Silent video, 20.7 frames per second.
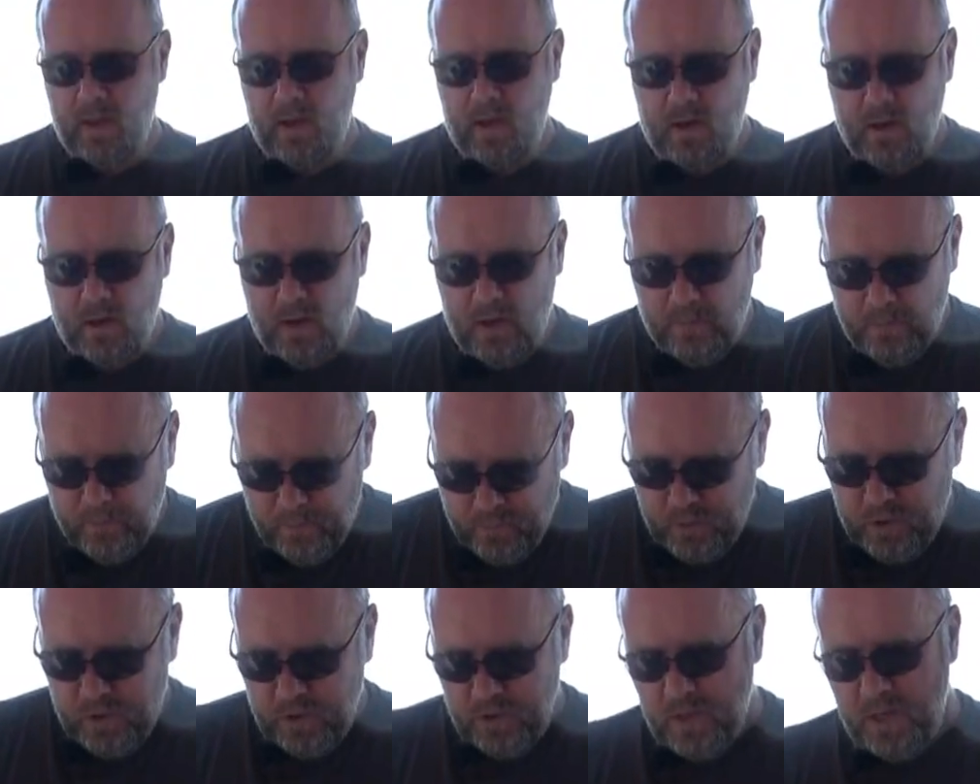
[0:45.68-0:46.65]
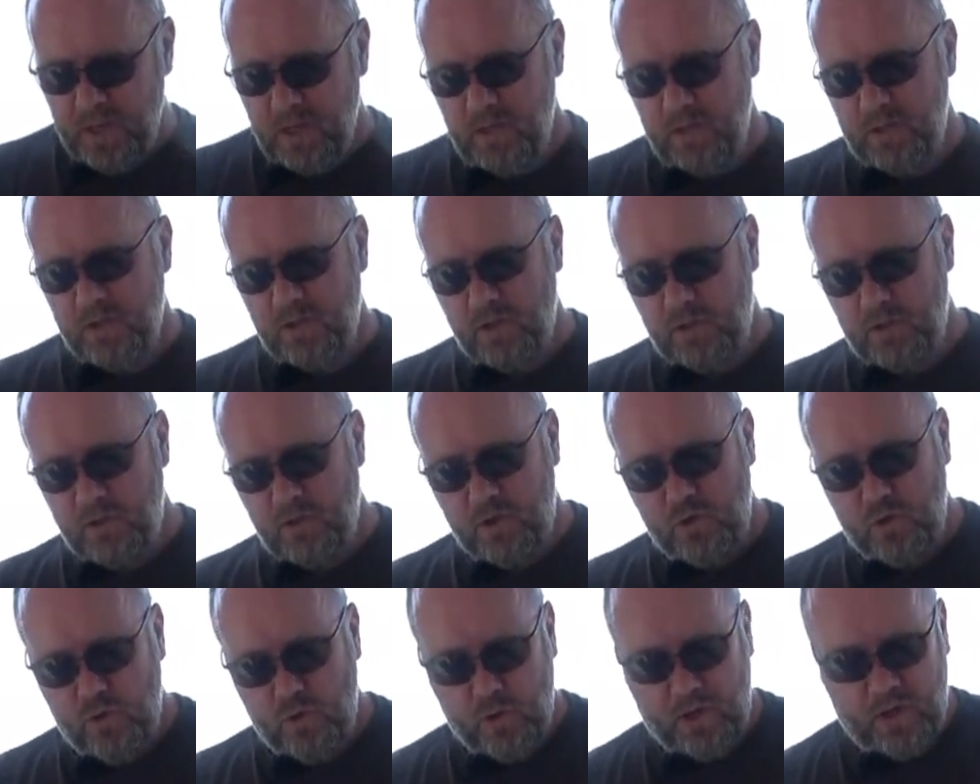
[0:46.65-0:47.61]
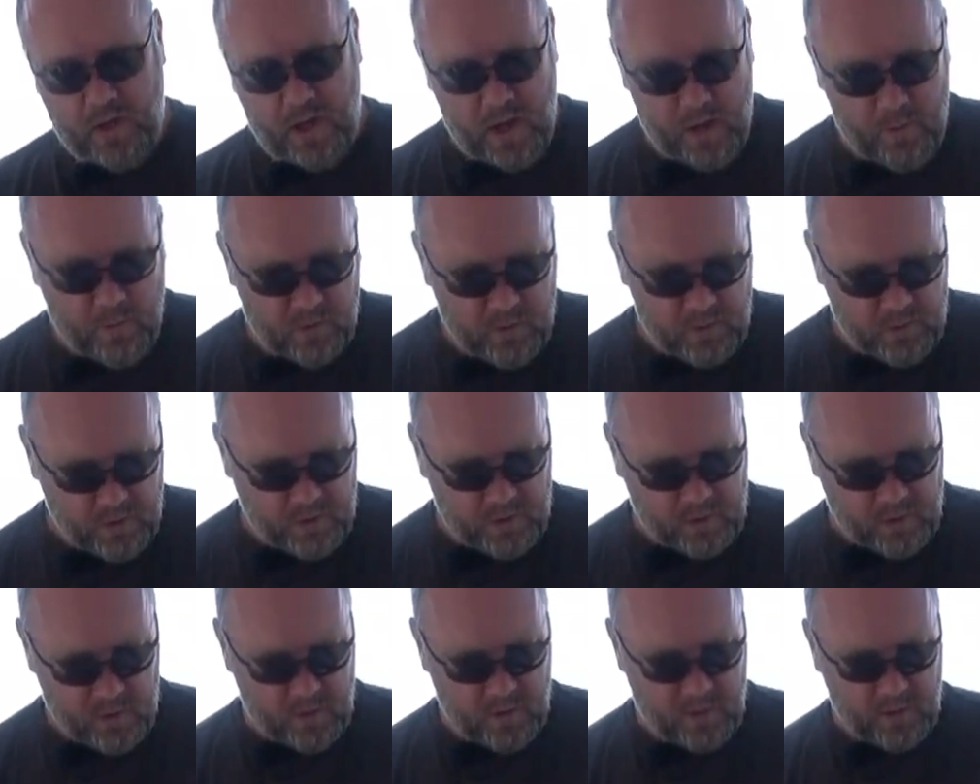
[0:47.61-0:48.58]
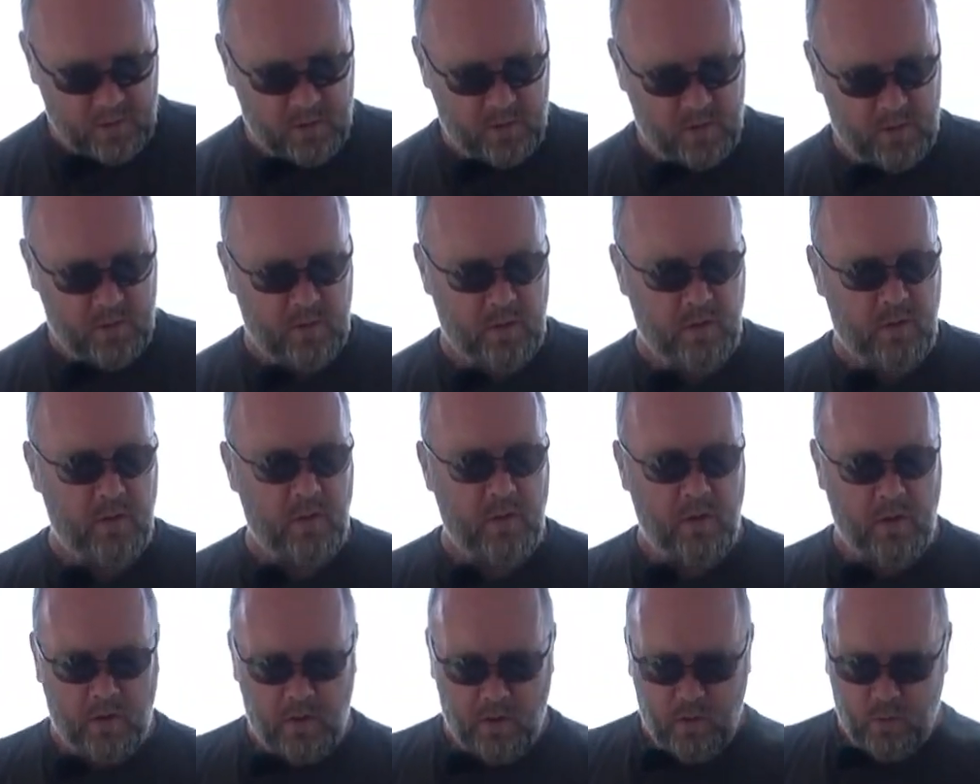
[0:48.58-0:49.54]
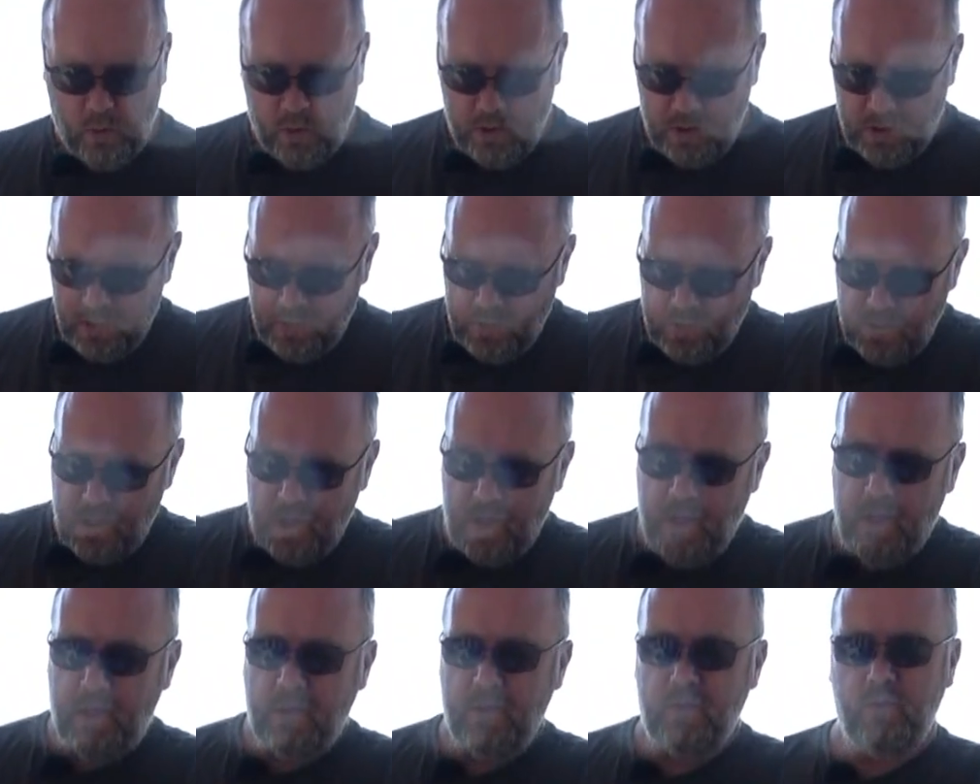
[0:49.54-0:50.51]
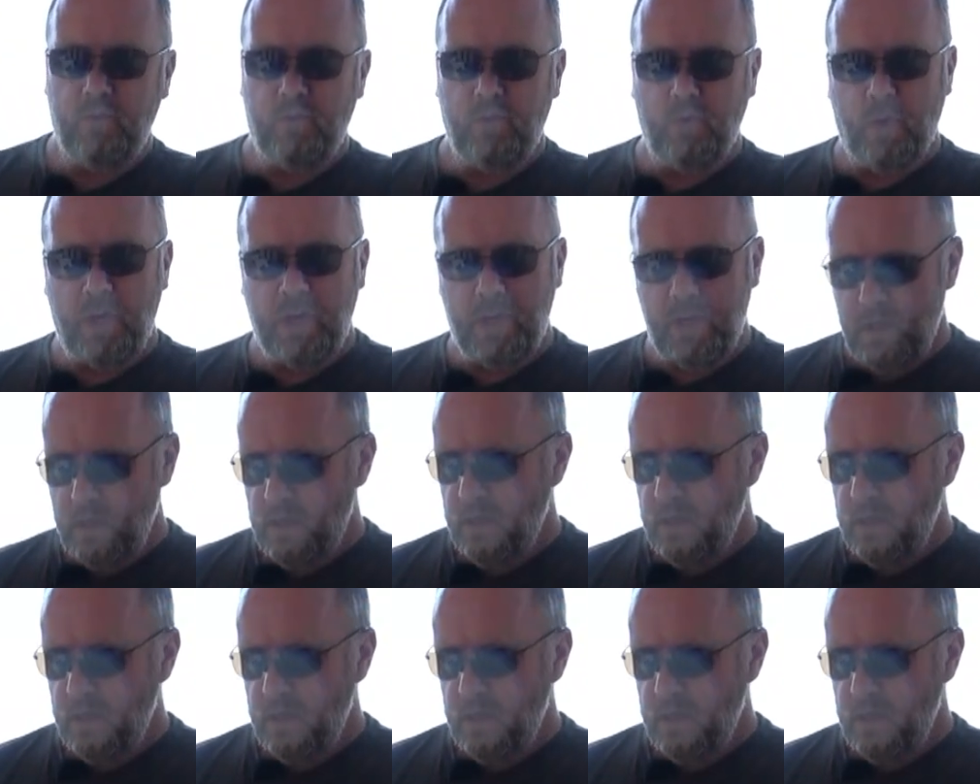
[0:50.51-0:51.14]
Beyond that, it's got two cables. One is a 220